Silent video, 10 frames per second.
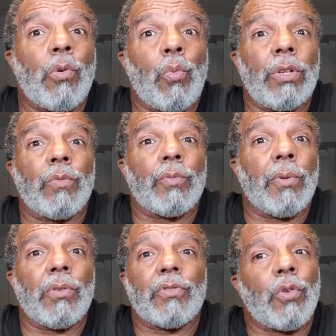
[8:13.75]
The wind was
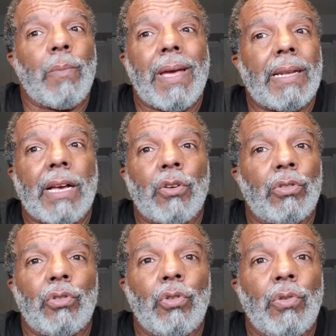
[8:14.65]
blowing so bad, I
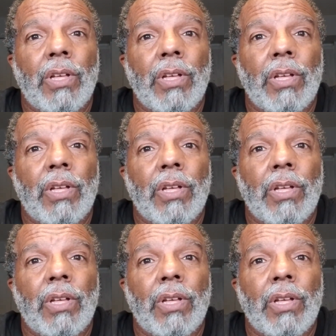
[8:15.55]
couldn't do